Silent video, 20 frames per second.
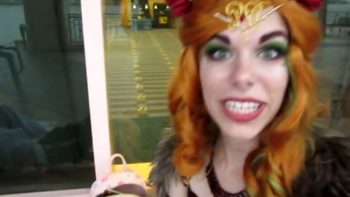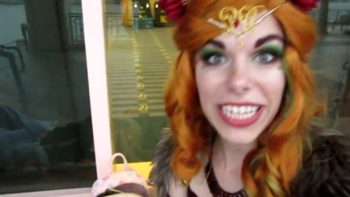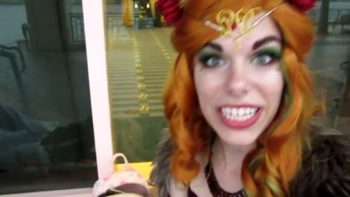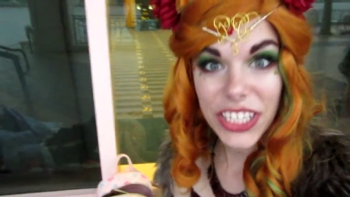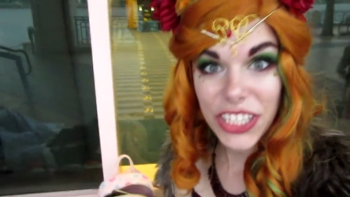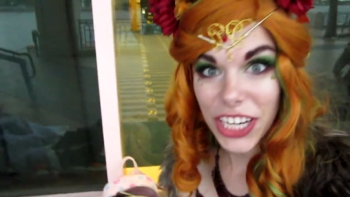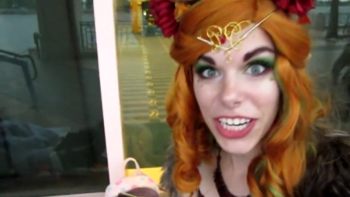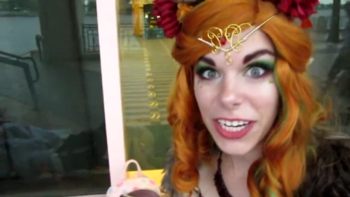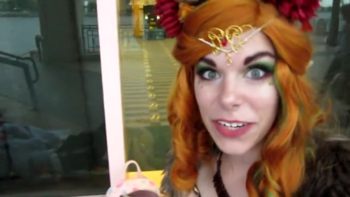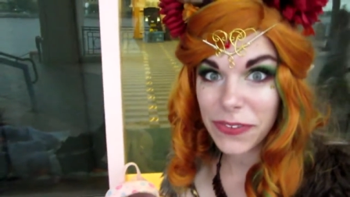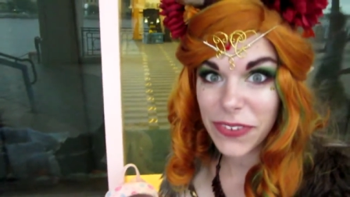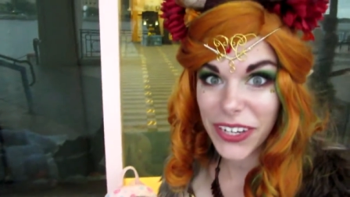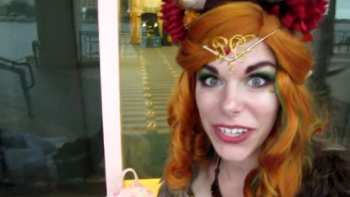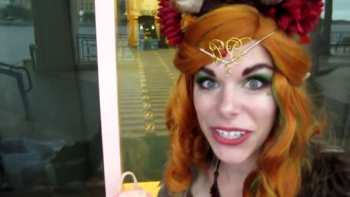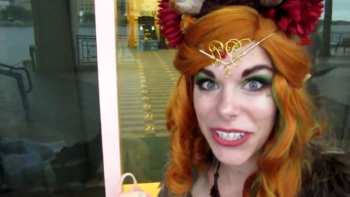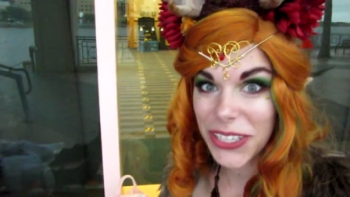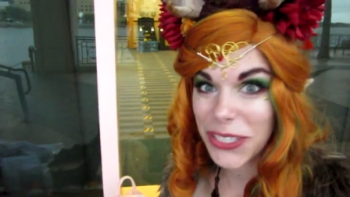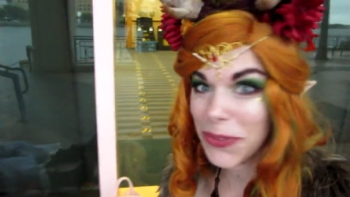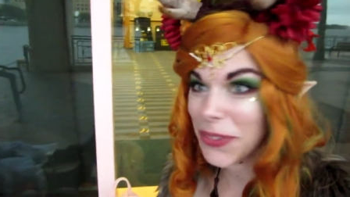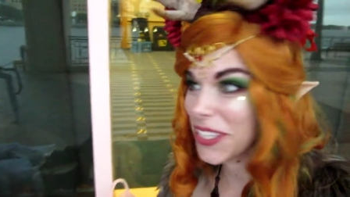to get chicken
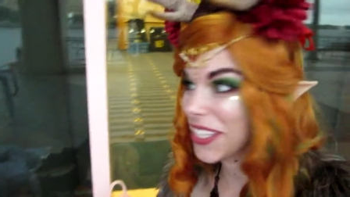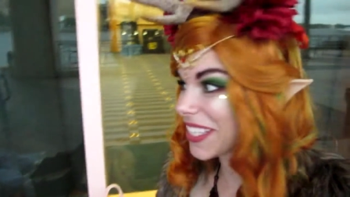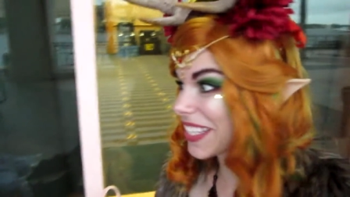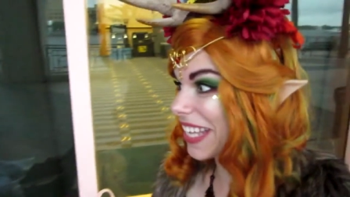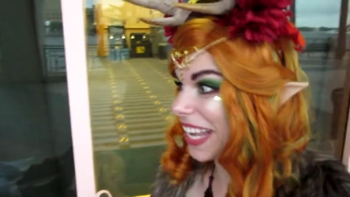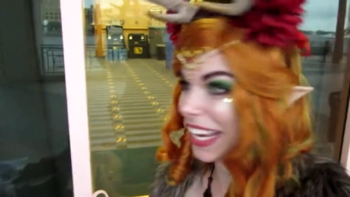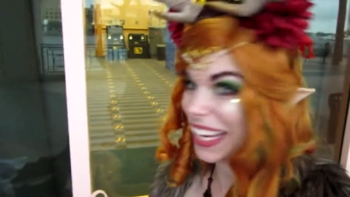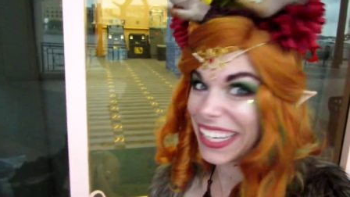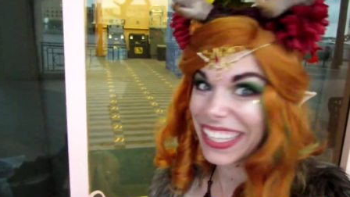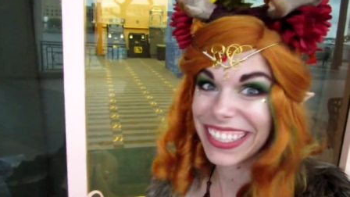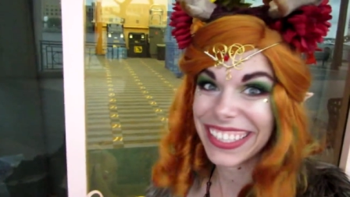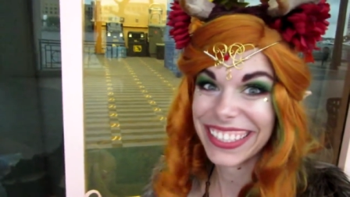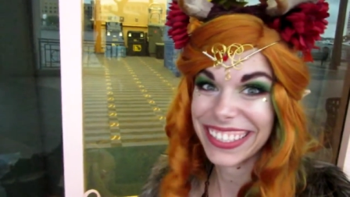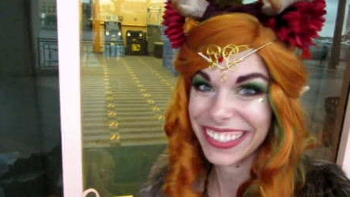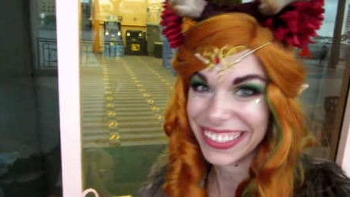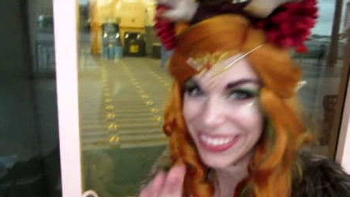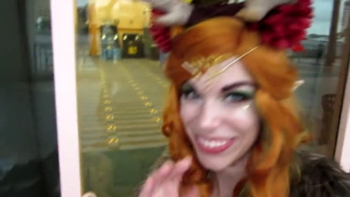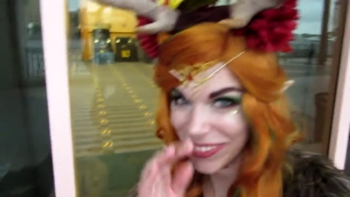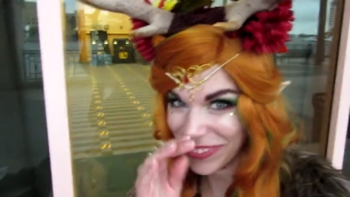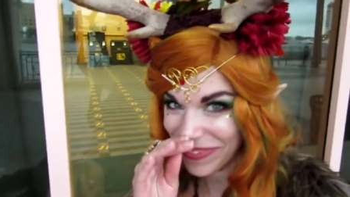fingers, which is like
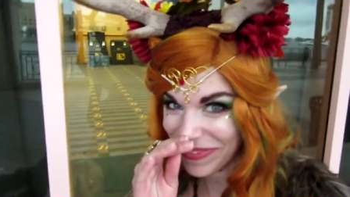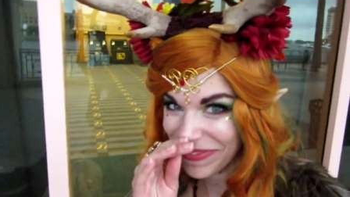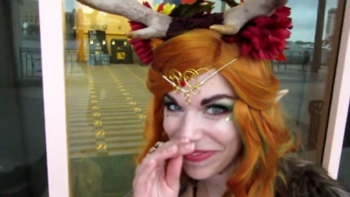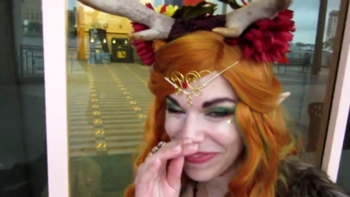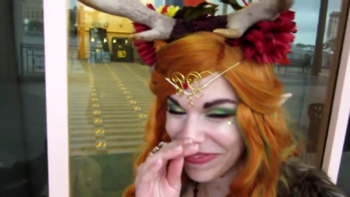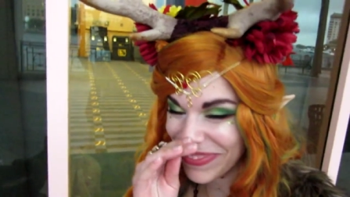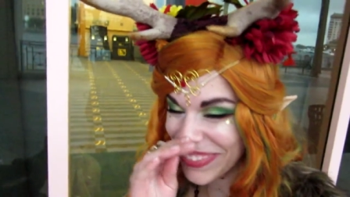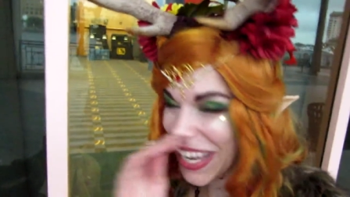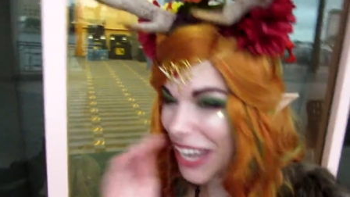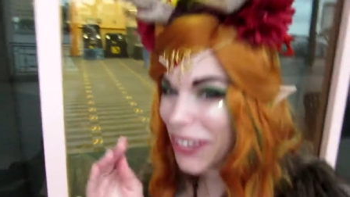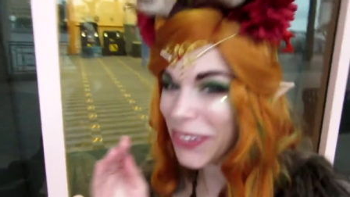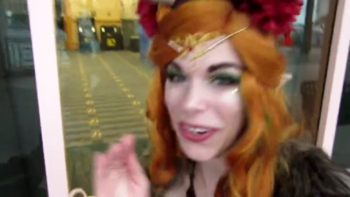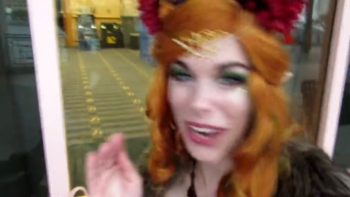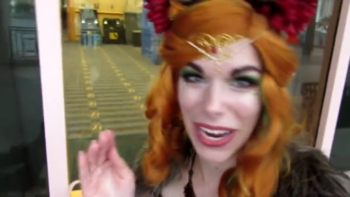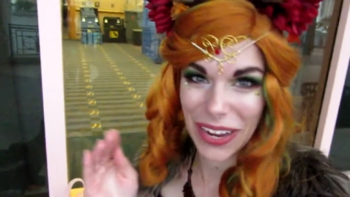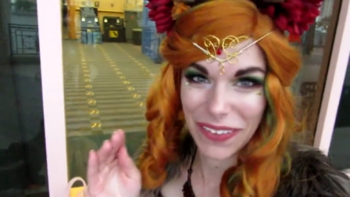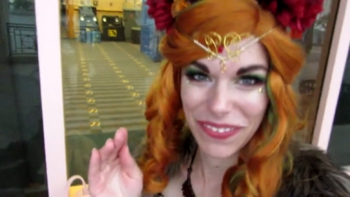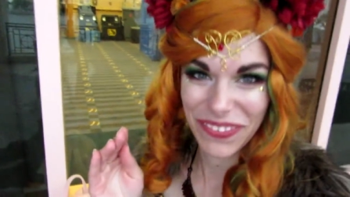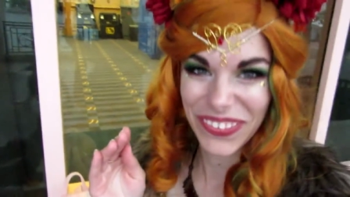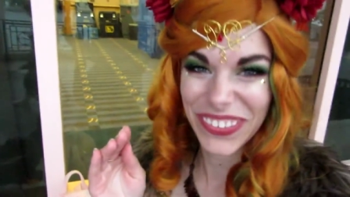a
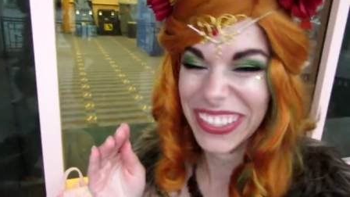crime.